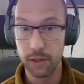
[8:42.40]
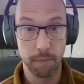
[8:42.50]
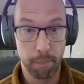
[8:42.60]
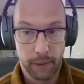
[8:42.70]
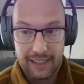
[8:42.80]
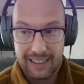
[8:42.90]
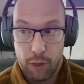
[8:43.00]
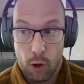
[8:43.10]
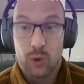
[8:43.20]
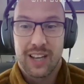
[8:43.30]
But
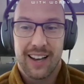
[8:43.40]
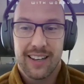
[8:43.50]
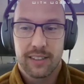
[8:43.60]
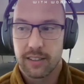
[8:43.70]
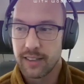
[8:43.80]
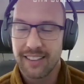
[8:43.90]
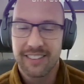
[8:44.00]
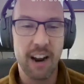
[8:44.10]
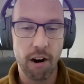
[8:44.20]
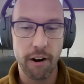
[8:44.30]
those guys, that's
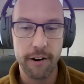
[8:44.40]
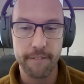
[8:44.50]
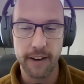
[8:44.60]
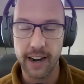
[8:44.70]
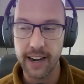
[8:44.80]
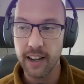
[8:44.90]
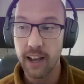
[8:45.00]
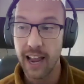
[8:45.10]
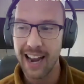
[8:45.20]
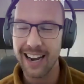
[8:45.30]
not hard to find.
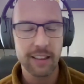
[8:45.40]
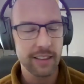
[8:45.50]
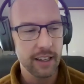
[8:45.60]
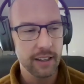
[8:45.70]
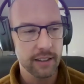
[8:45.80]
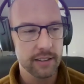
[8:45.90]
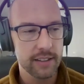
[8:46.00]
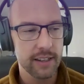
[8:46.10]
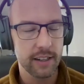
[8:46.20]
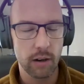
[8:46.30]
And I think
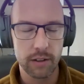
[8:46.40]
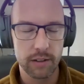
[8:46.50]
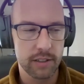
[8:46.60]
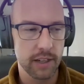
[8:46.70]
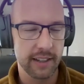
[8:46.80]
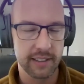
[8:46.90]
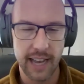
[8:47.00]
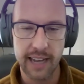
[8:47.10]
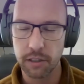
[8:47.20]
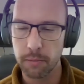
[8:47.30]
to
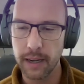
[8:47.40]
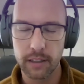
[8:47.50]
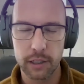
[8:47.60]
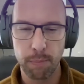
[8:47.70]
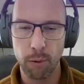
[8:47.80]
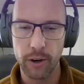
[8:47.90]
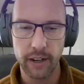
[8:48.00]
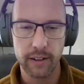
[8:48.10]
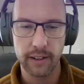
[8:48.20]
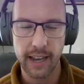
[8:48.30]
exacerbate this point,
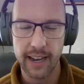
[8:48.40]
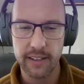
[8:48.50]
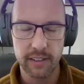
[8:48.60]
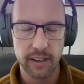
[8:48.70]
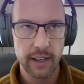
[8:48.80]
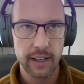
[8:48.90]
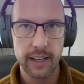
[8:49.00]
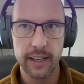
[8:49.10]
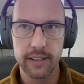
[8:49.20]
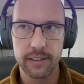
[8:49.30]
guys,
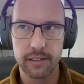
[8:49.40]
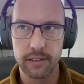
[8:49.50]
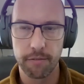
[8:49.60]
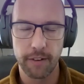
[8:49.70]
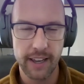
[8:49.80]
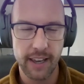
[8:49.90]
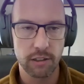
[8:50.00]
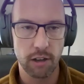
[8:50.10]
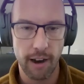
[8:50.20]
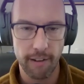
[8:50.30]
is the
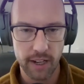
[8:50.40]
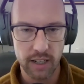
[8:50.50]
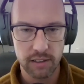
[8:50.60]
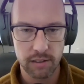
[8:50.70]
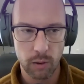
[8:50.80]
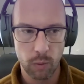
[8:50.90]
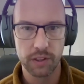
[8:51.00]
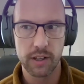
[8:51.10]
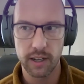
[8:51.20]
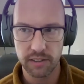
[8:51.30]
Vikings offense
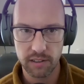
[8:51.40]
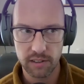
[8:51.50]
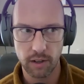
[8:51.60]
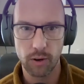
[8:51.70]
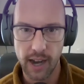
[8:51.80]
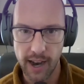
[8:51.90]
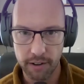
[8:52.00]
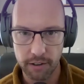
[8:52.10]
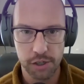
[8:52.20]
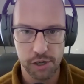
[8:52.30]
with Cousins and
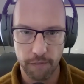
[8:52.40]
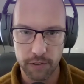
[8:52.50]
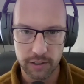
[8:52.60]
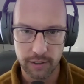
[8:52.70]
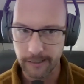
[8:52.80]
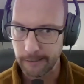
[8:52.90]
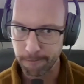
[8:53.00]
O'Connell and Jefferson.